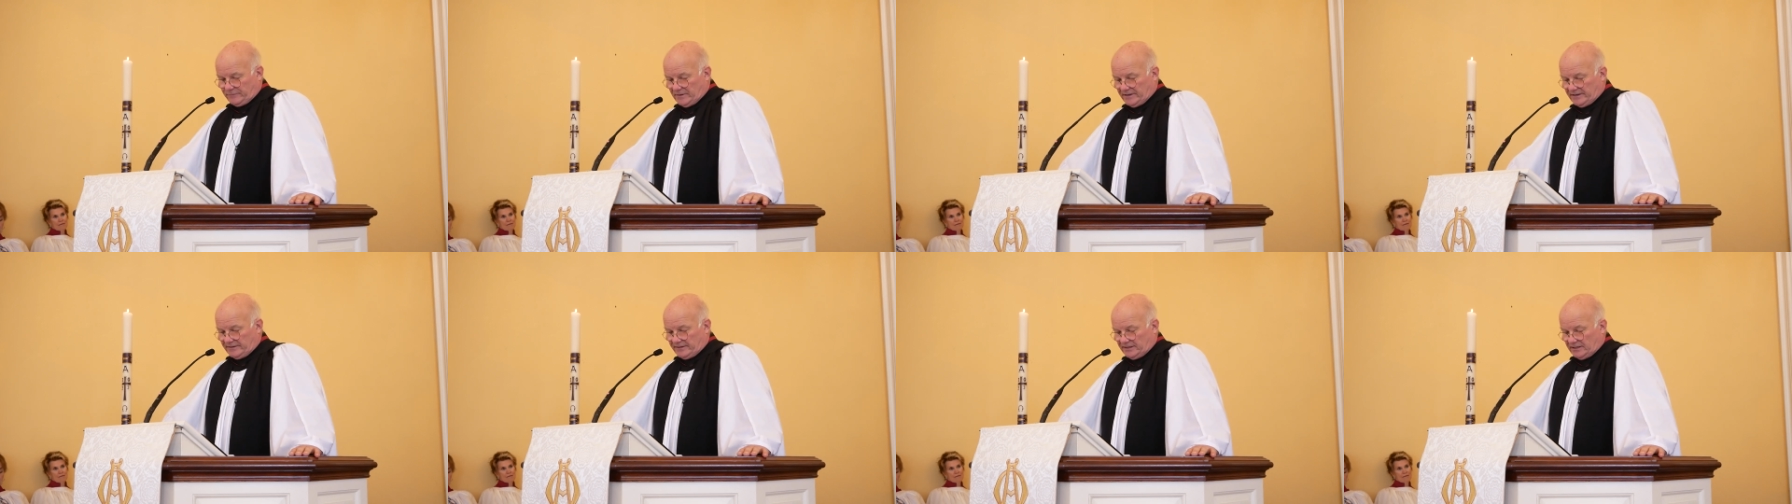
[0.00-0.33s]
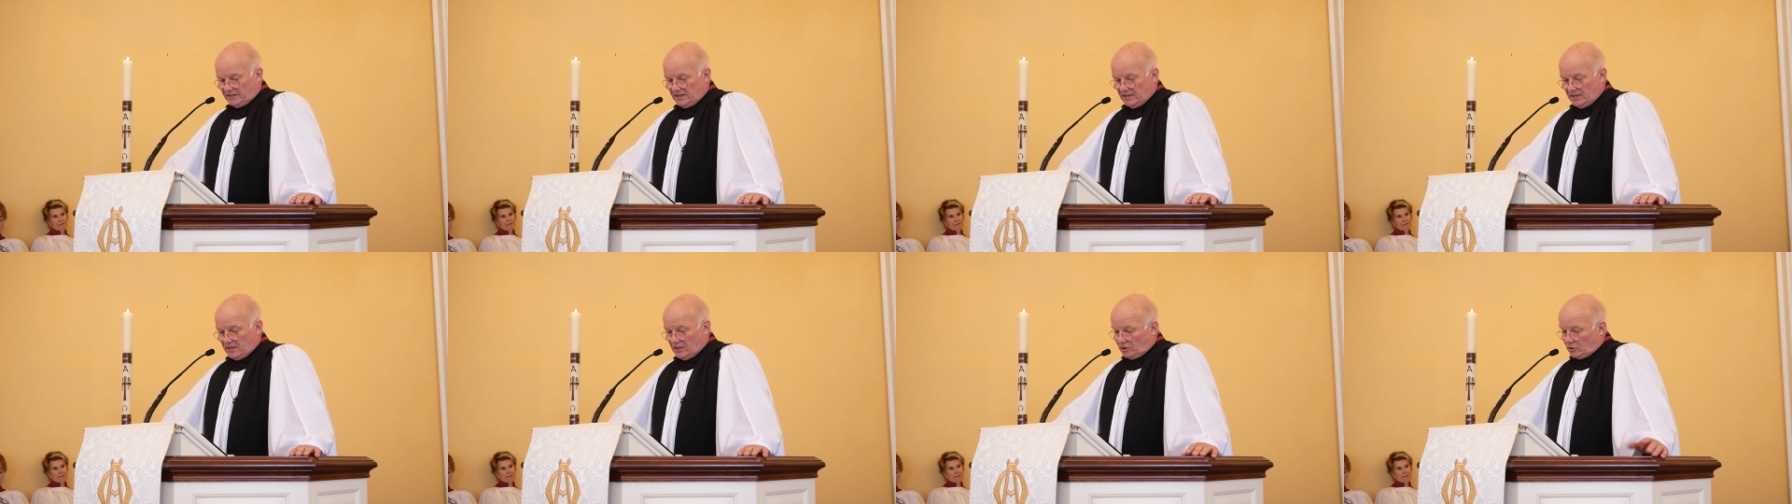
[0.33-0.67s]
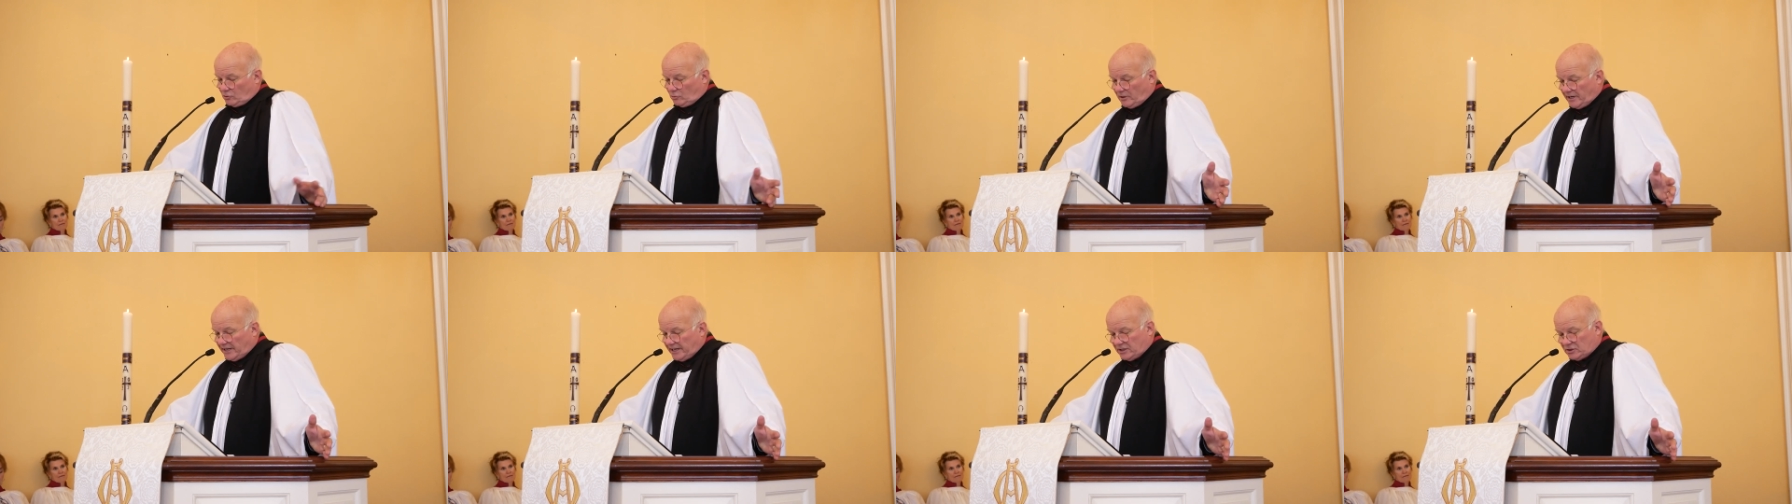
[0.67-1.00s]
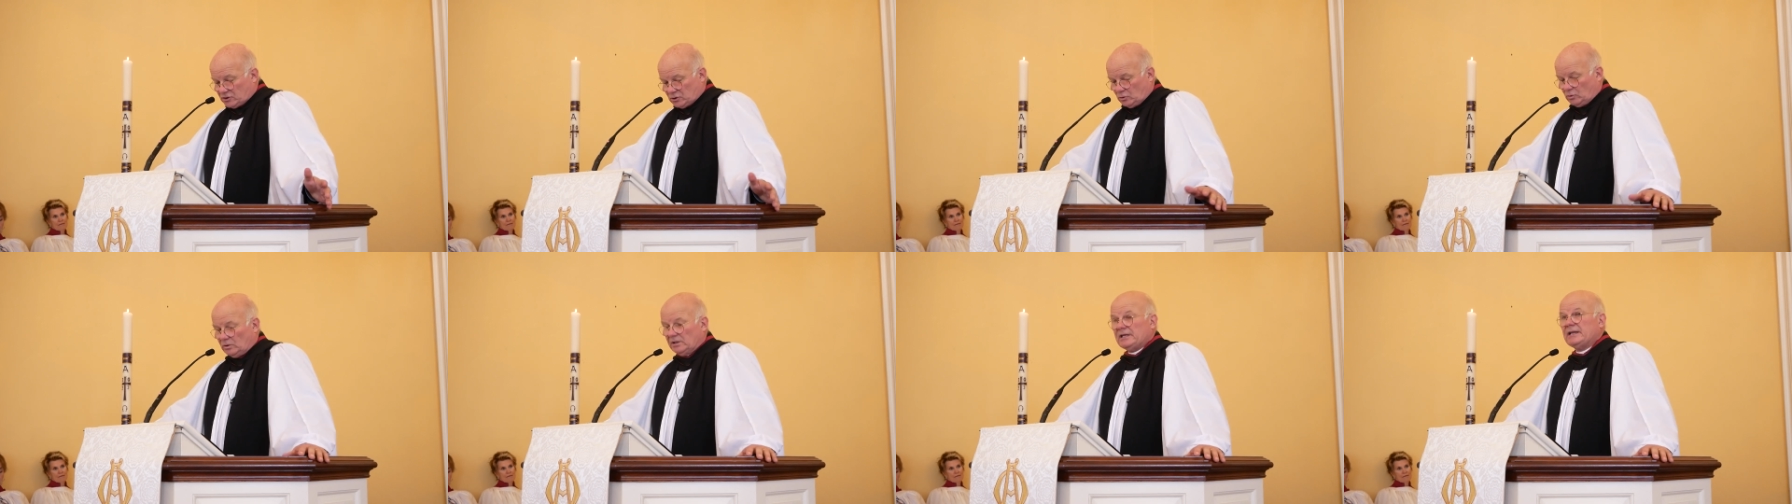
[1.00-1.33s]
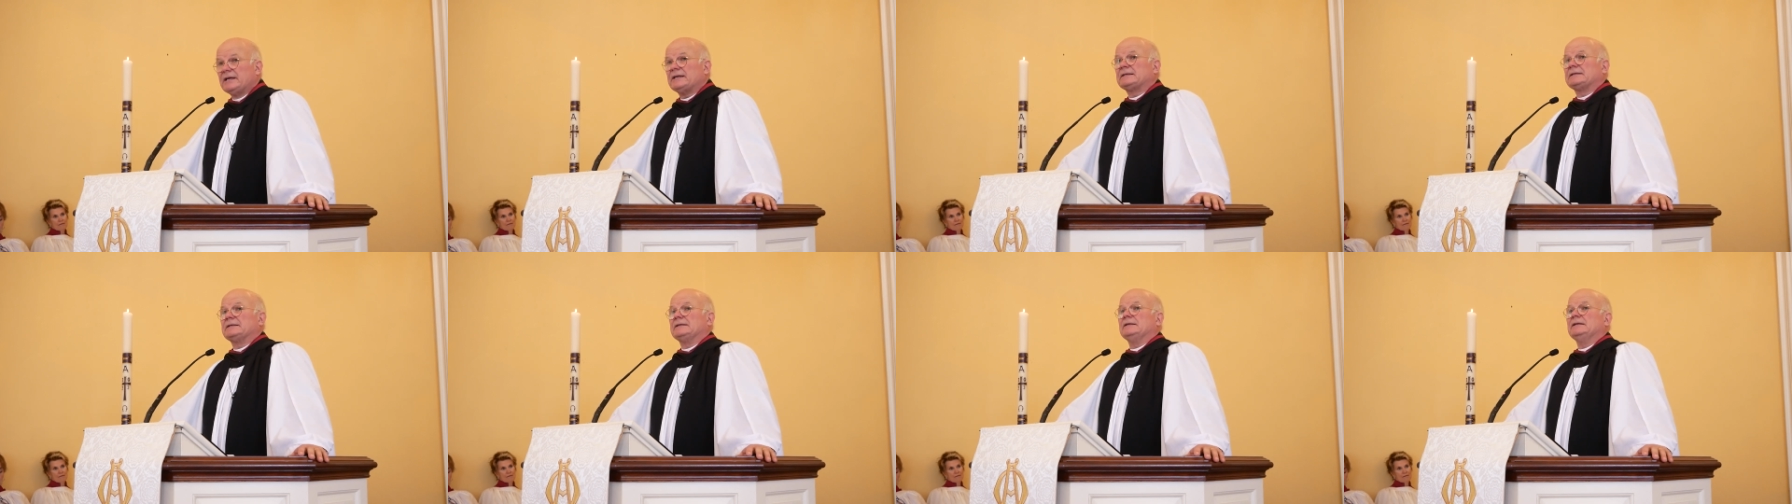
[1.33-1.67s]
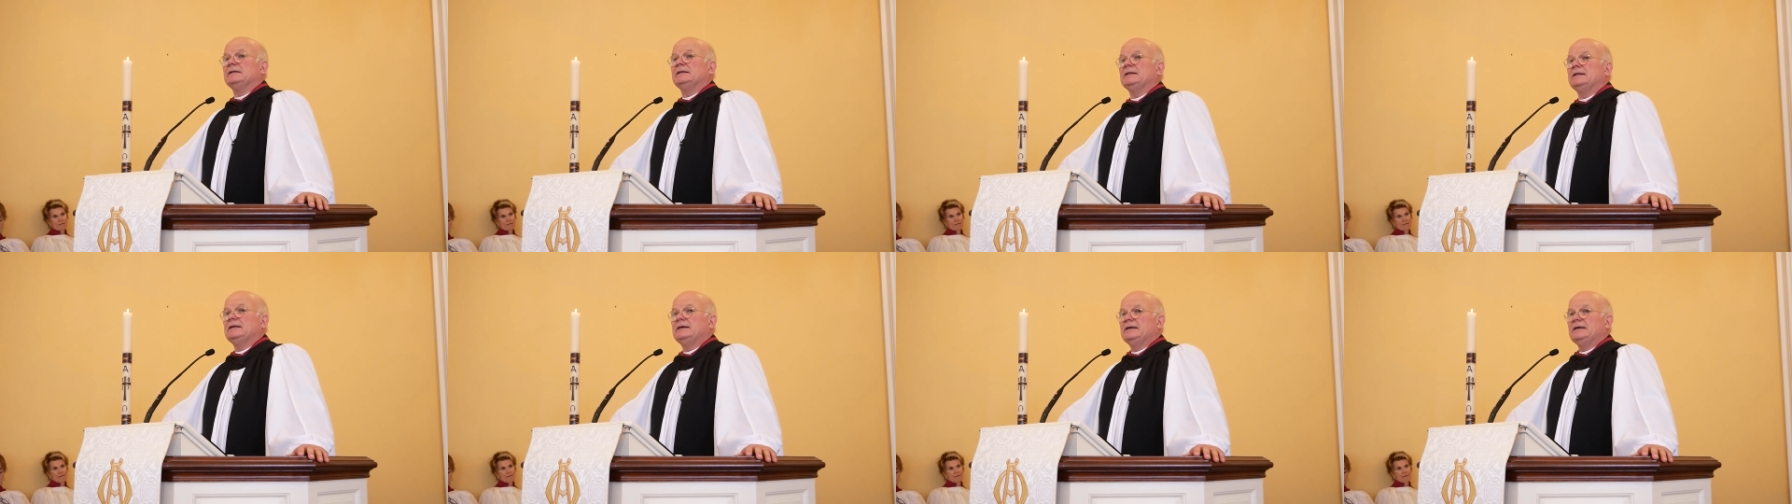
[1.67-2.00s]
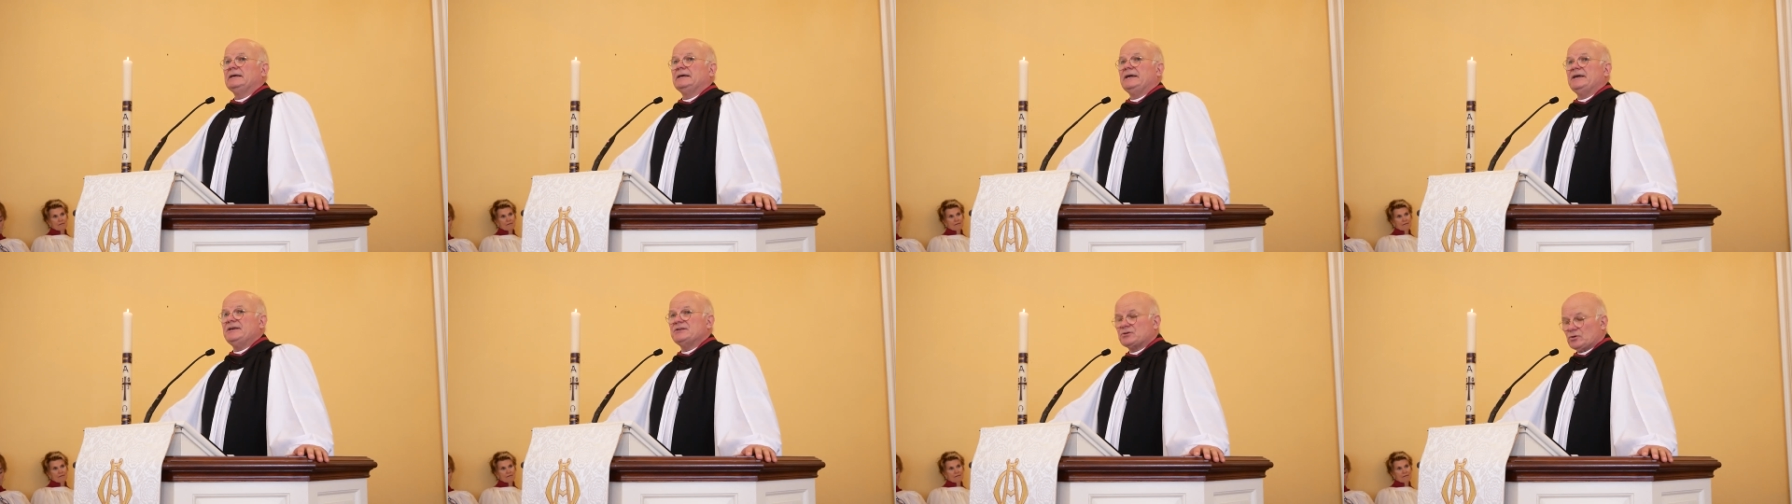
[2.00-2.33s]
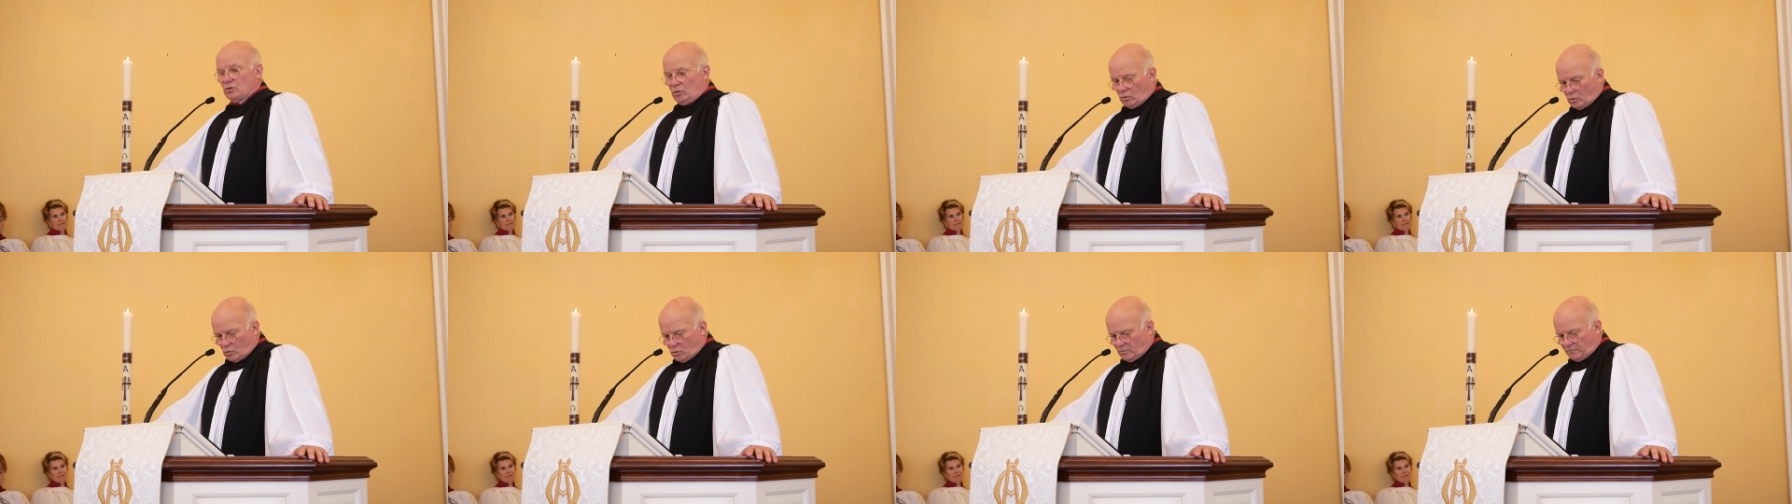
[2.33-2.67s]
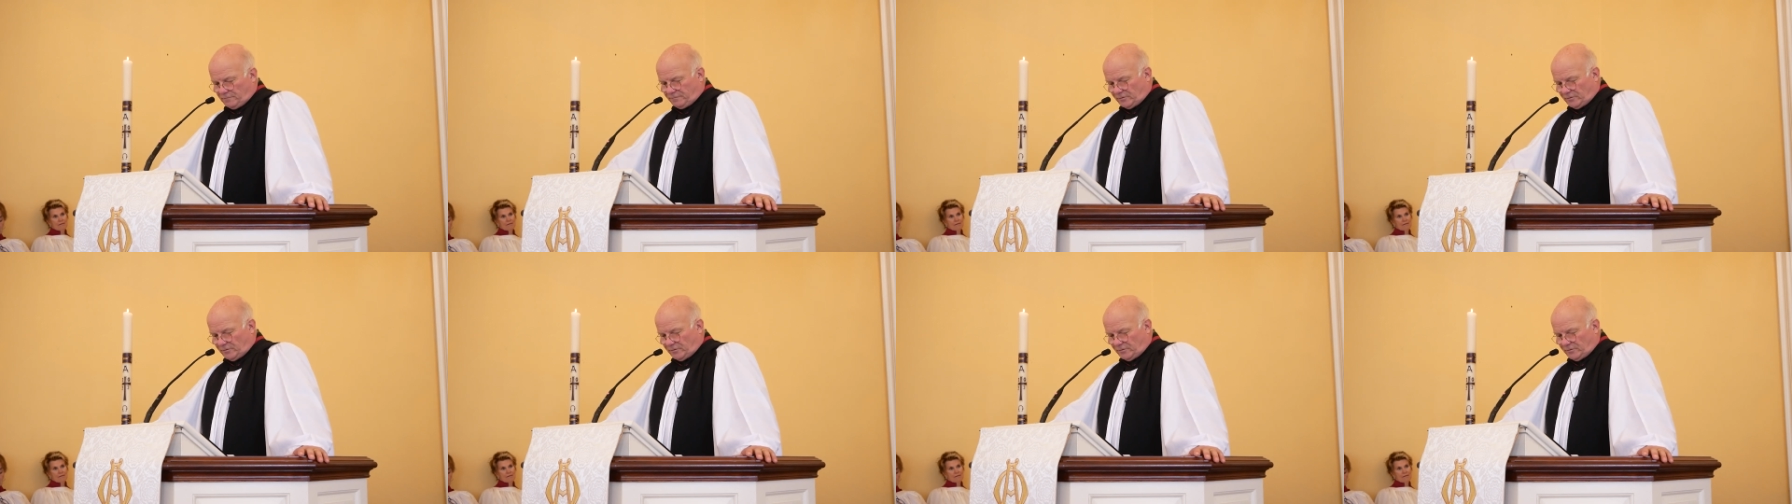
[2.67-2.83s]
whether great or little, is all